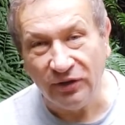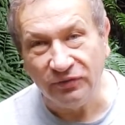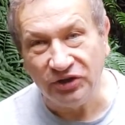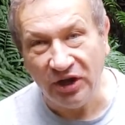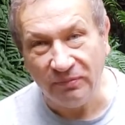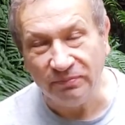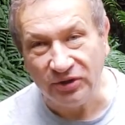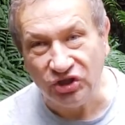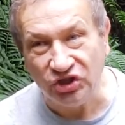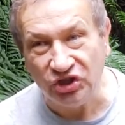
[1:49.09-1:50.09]

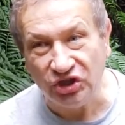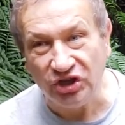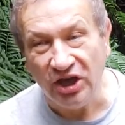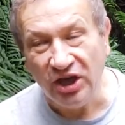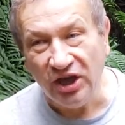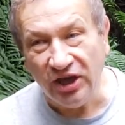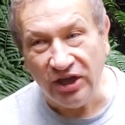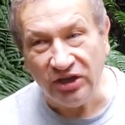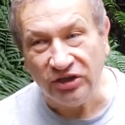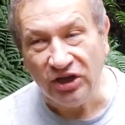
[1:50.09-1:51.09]
temperature
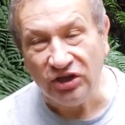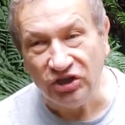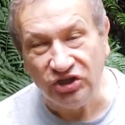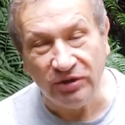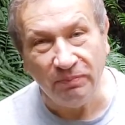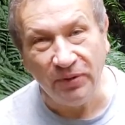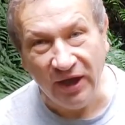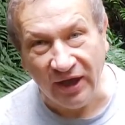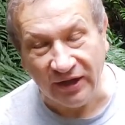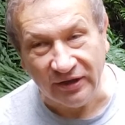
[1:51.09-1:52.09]
in Japan.